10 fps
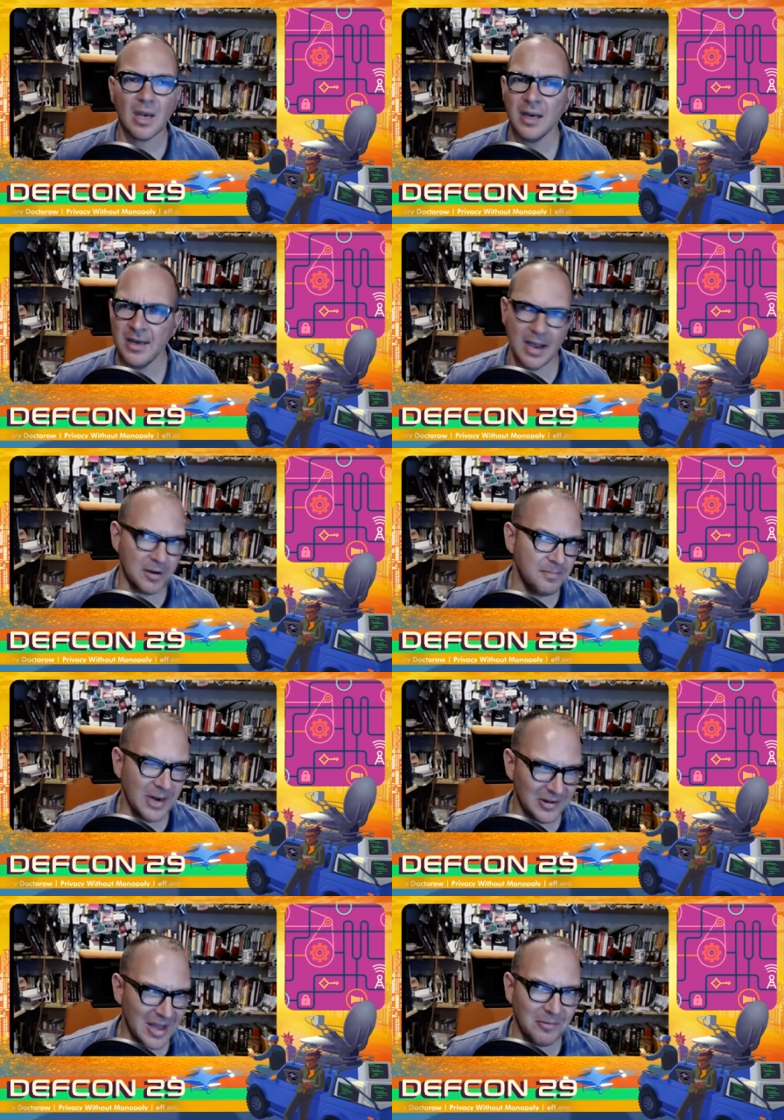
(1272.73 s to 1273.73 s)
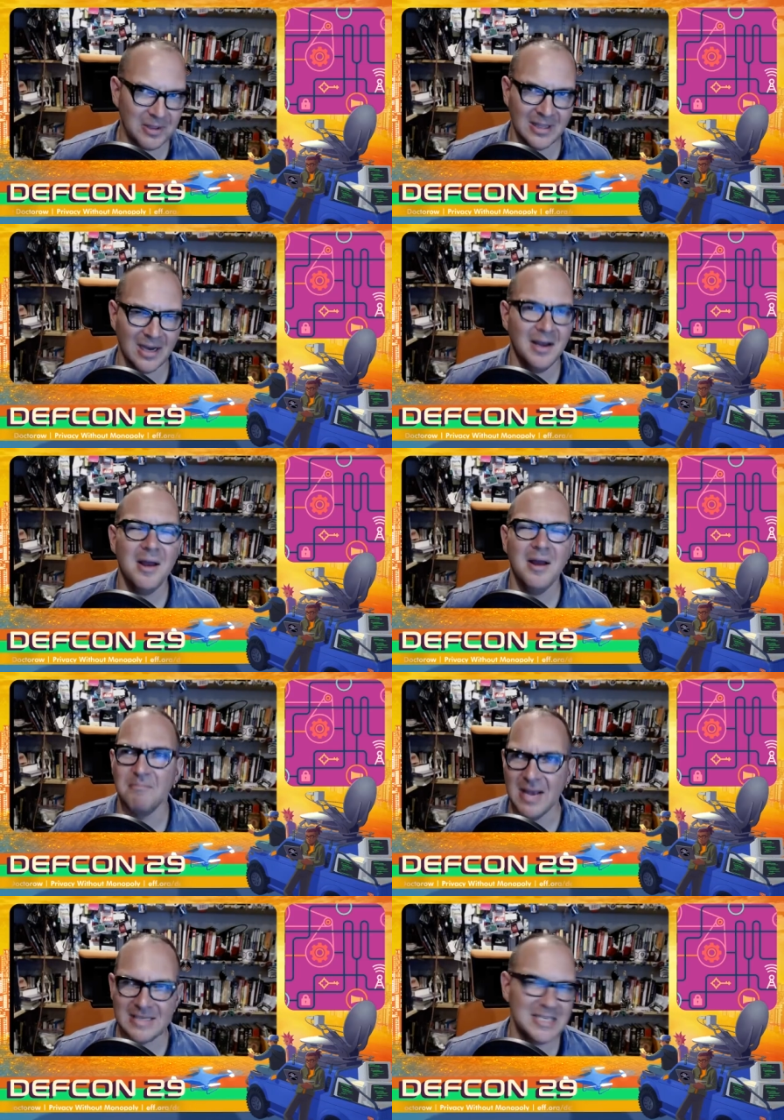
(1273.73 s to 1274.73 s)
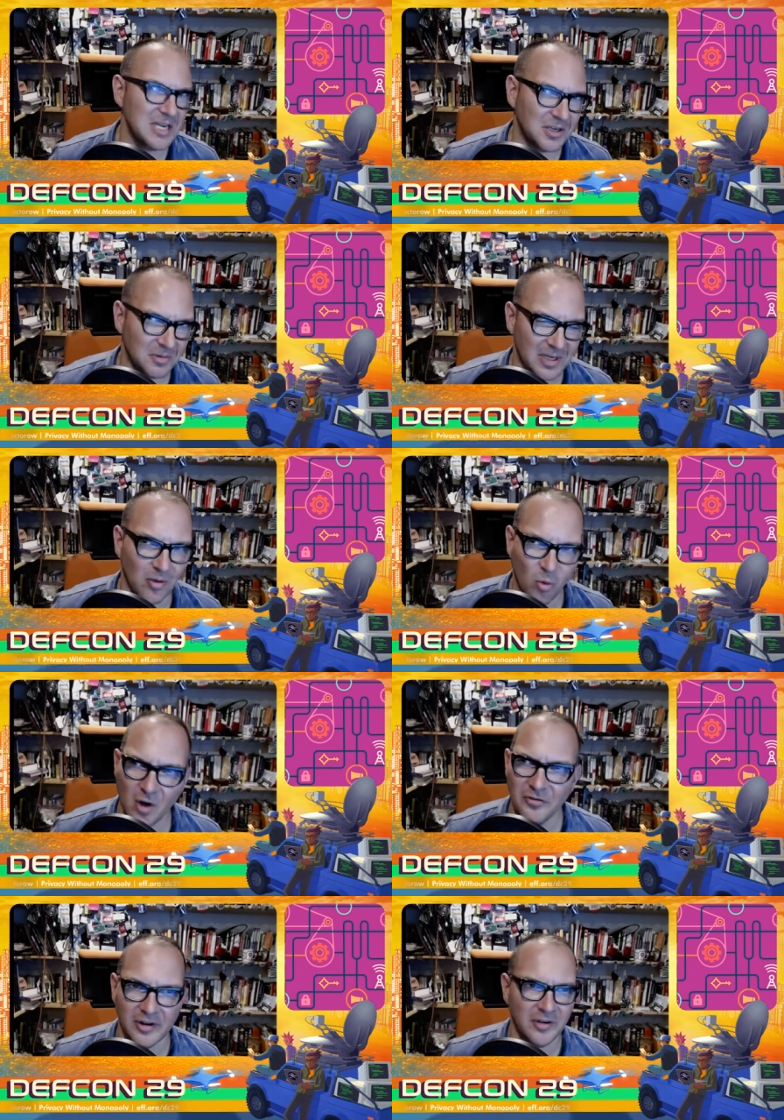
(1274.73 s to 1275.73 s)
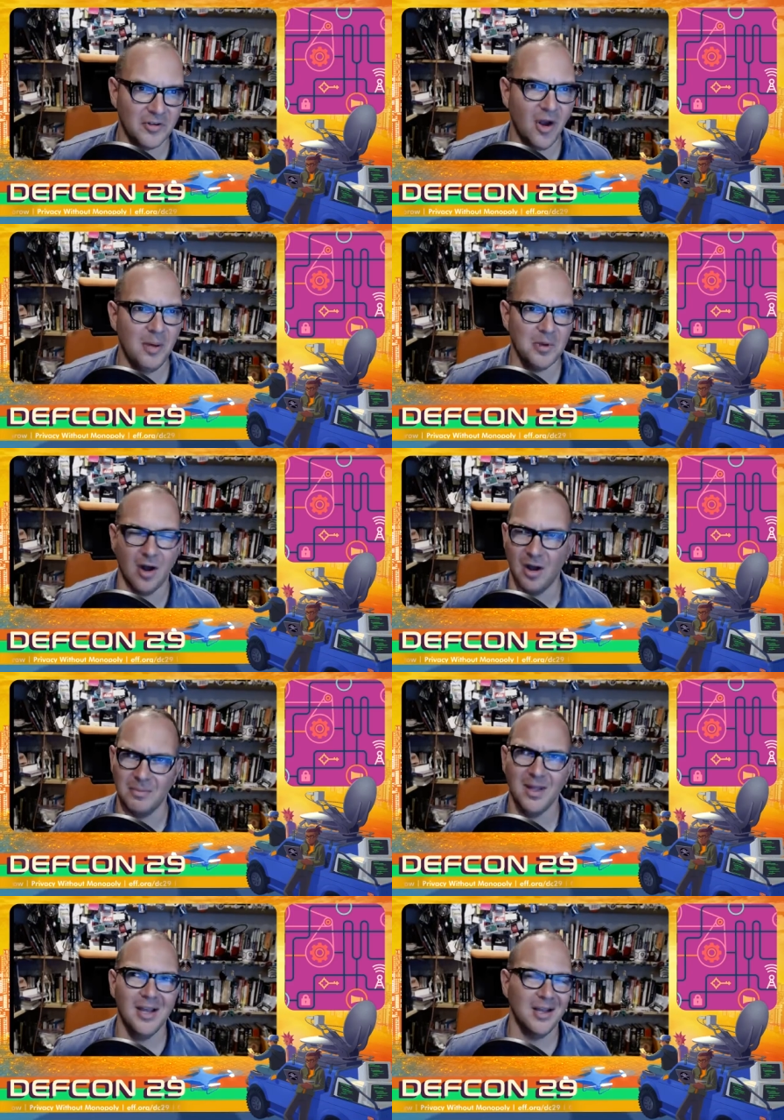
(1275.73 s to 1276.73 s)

Now, compare that with the messy guerrilla warfare of ComCom.